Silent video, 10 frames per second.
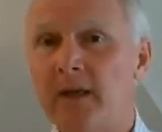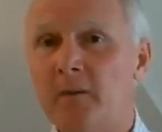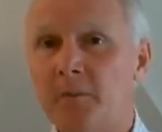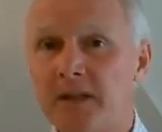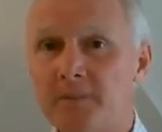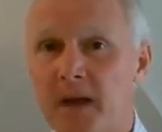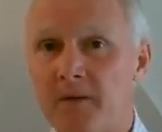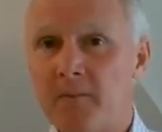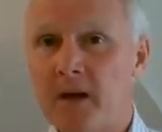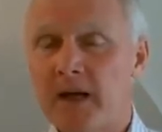And please
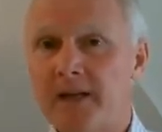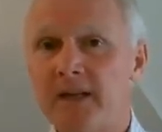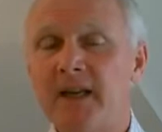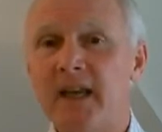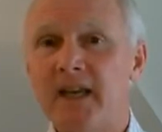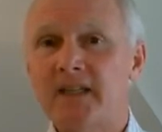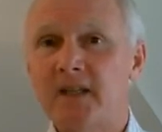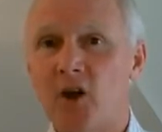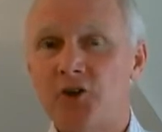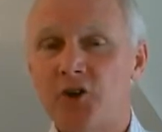bear in mind, it's
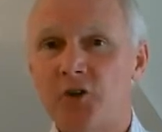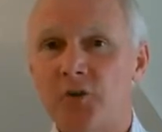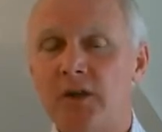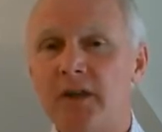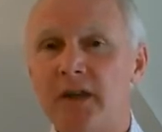not new.